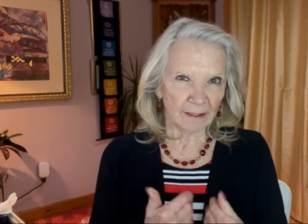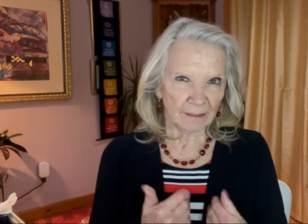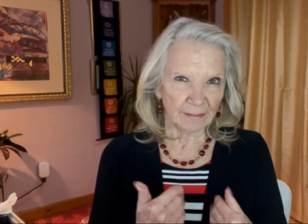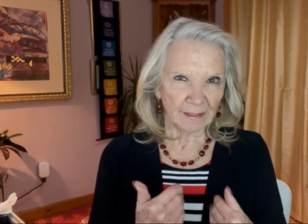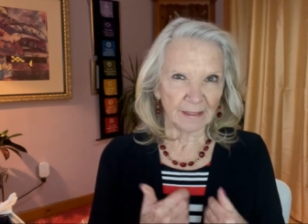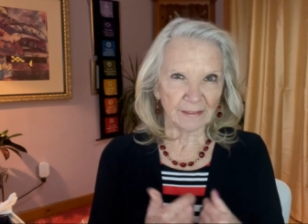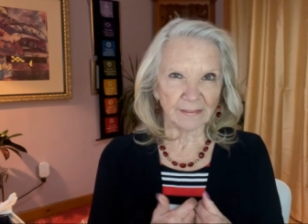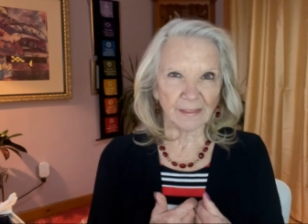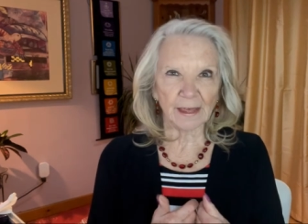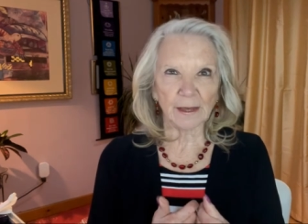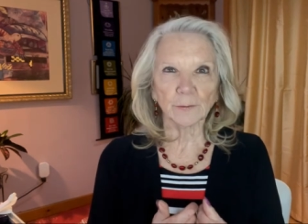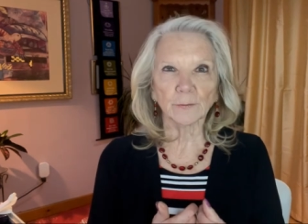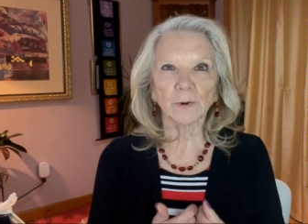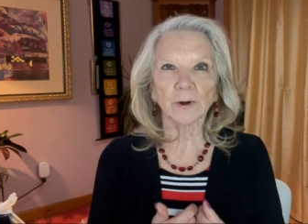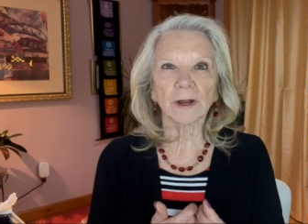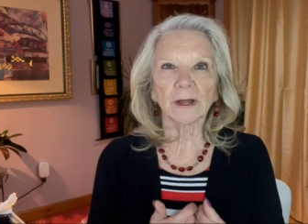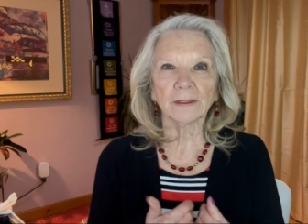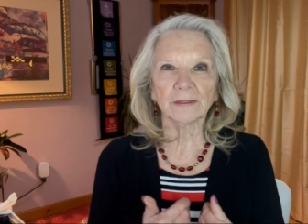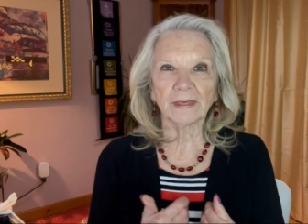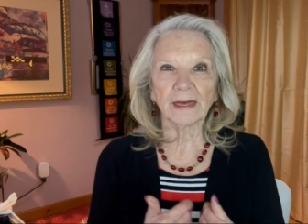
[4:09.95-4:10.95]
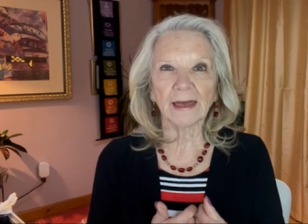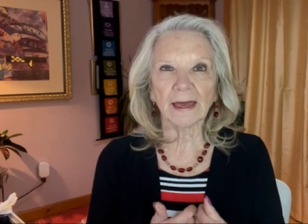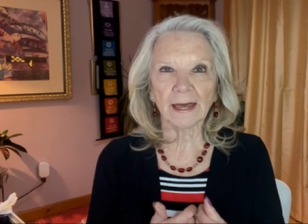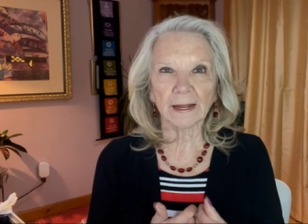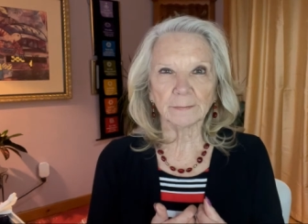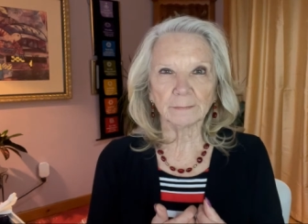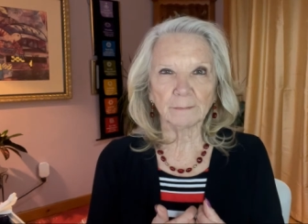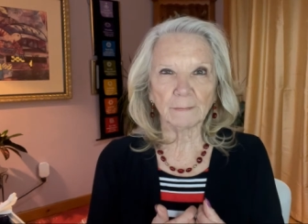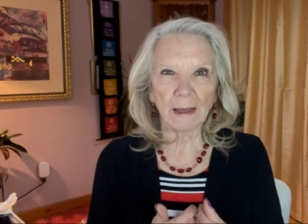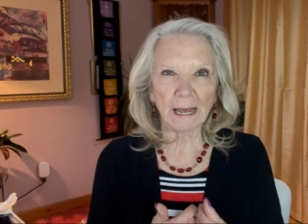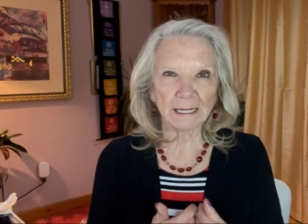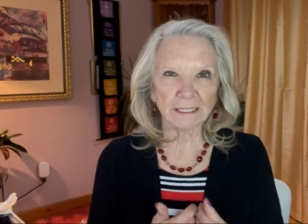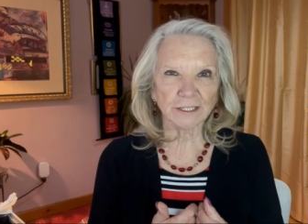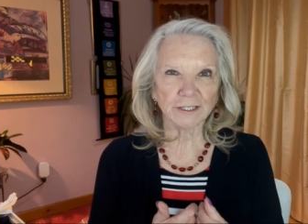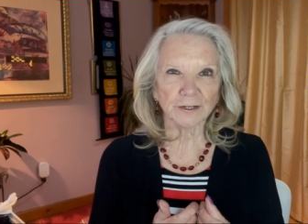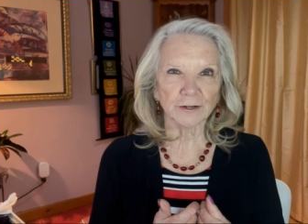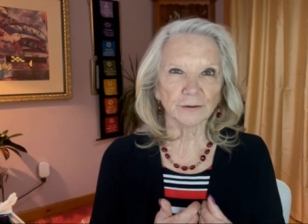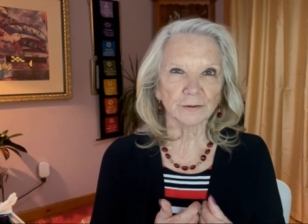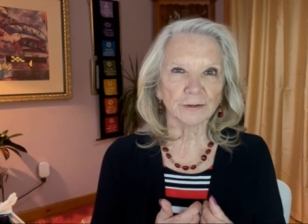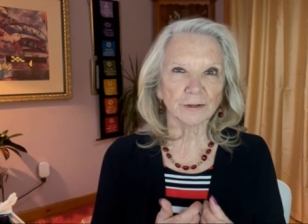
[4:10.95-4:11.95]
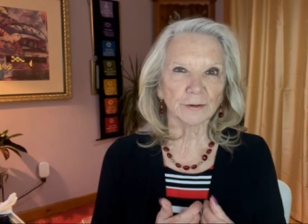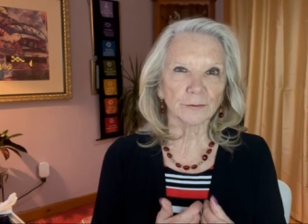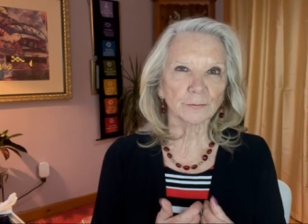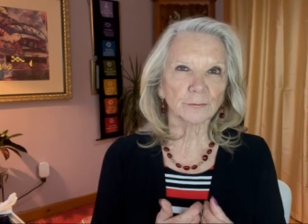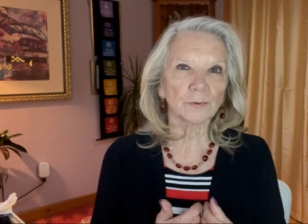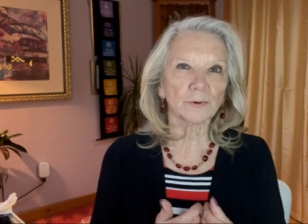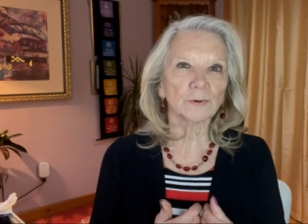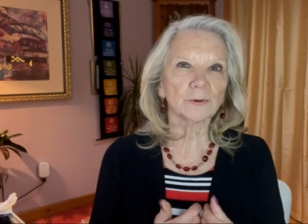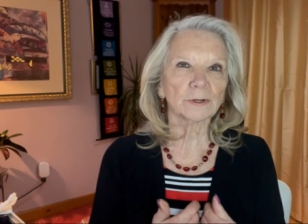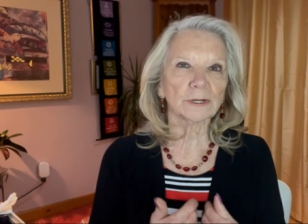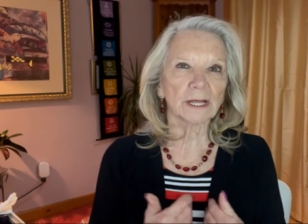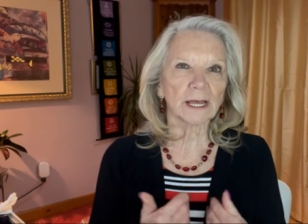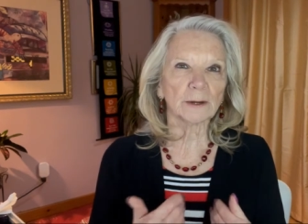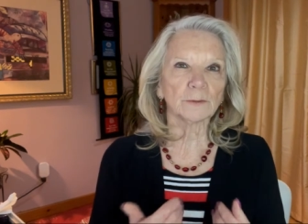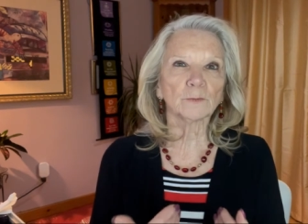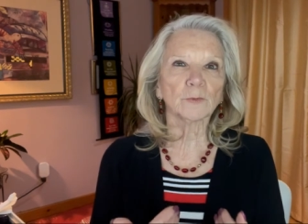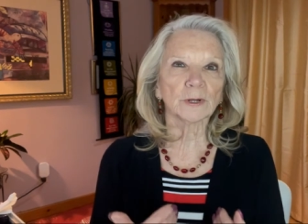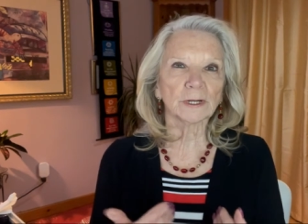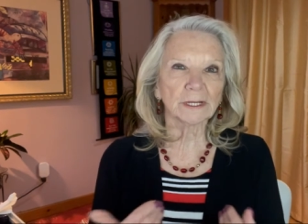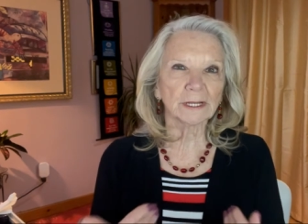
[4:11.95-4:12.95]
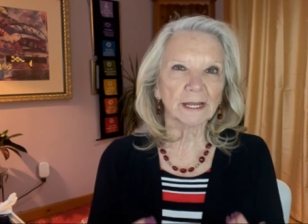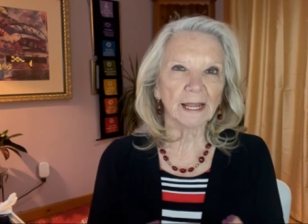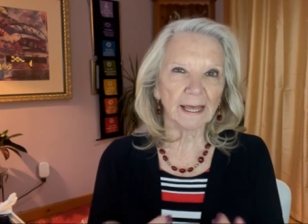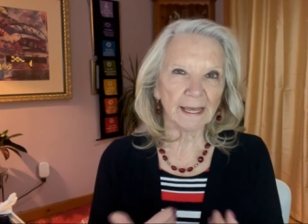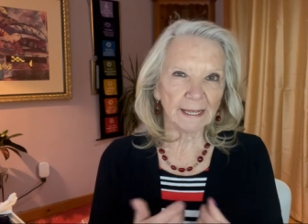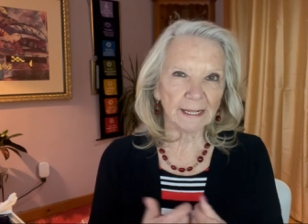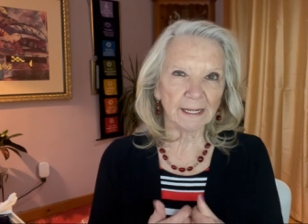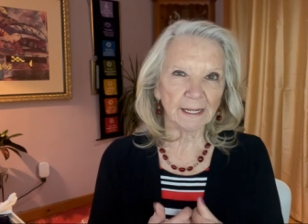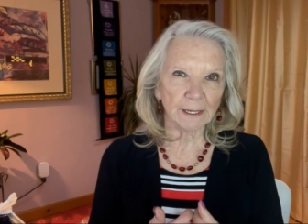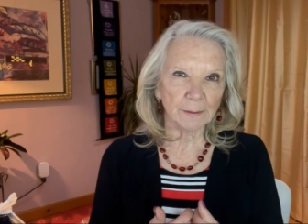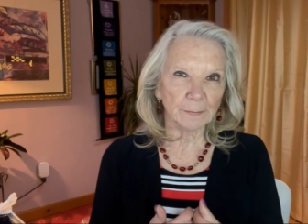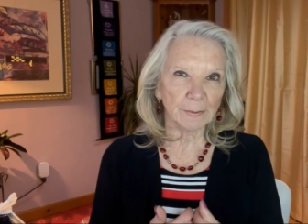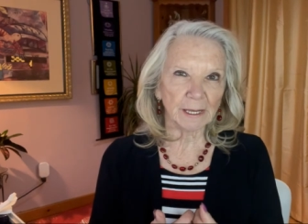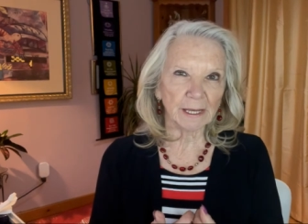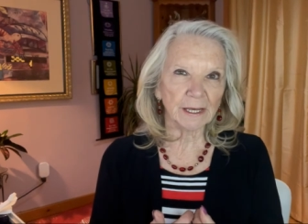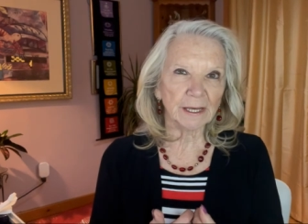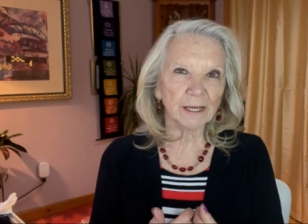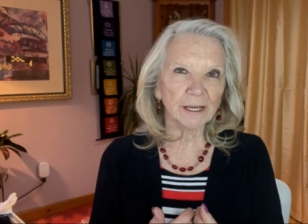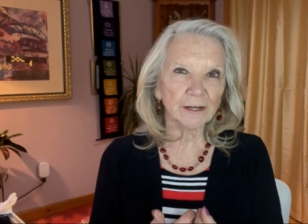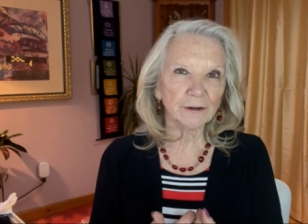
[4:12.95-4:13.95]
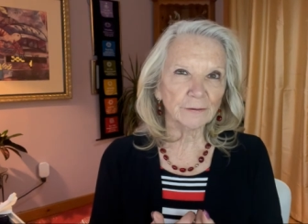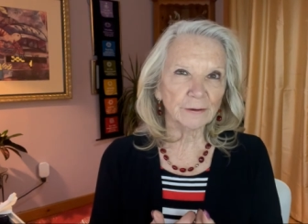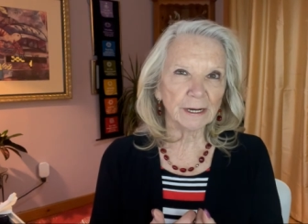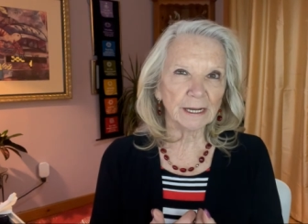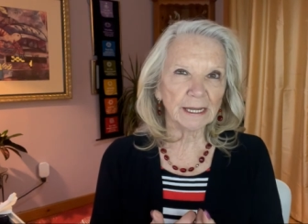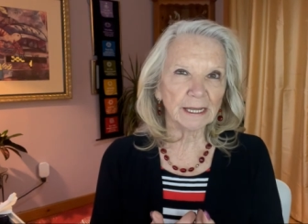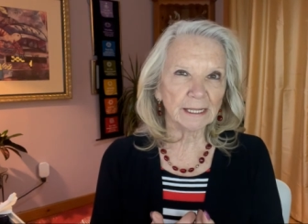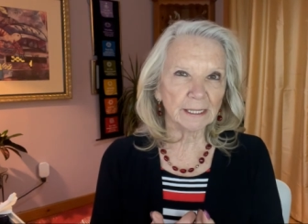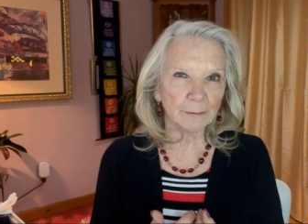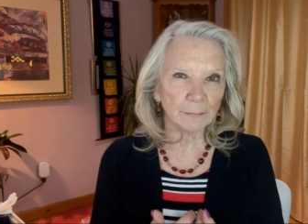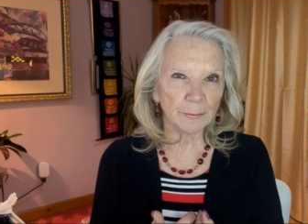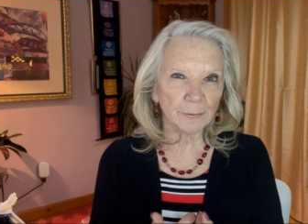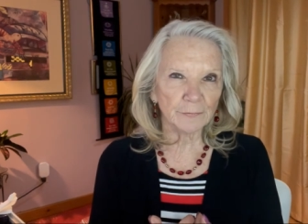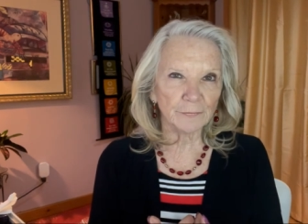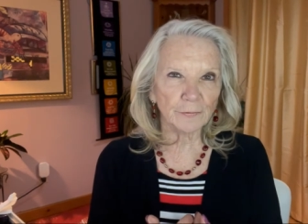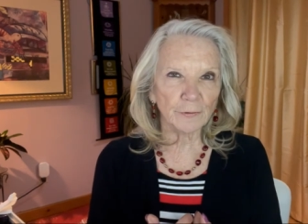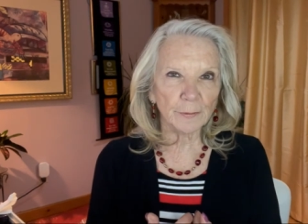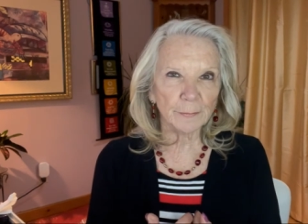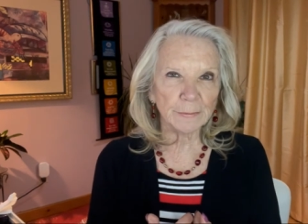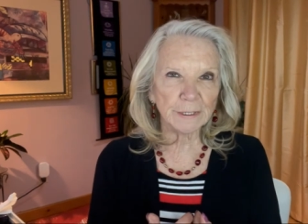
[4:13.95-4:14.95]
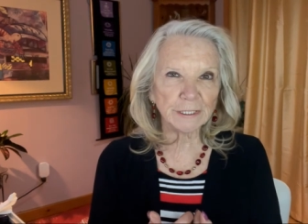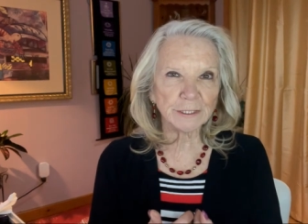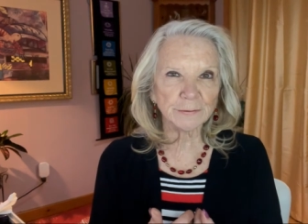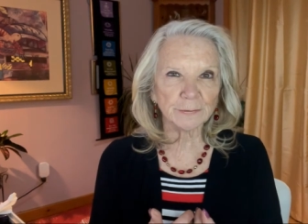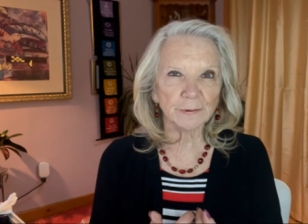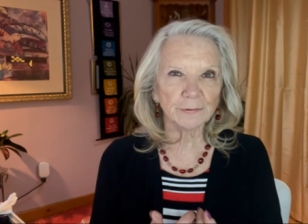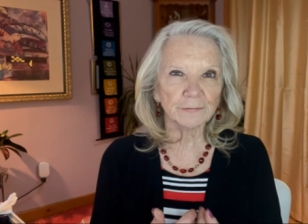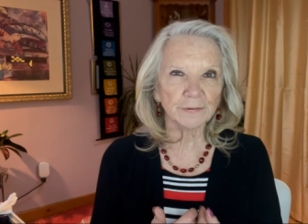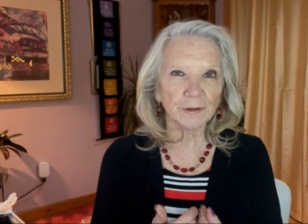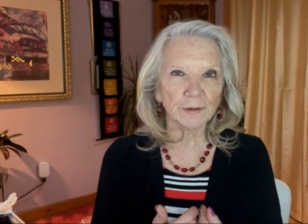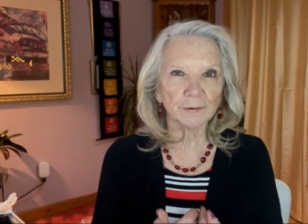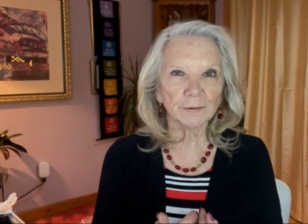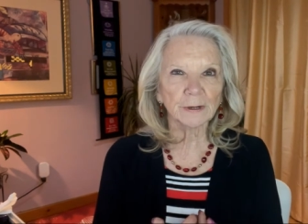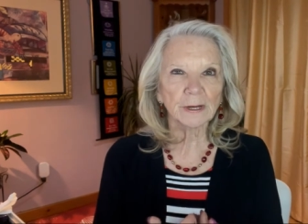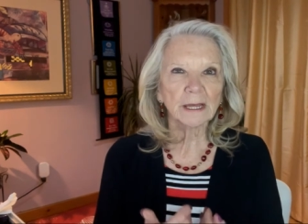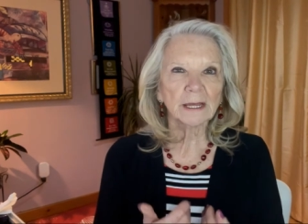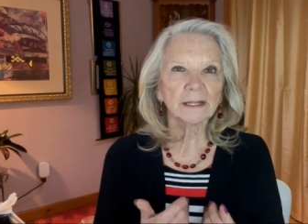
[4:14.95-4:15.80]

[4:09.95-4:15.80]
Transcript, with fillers: that they were they had mastered their role and would likely be hearing in the performance review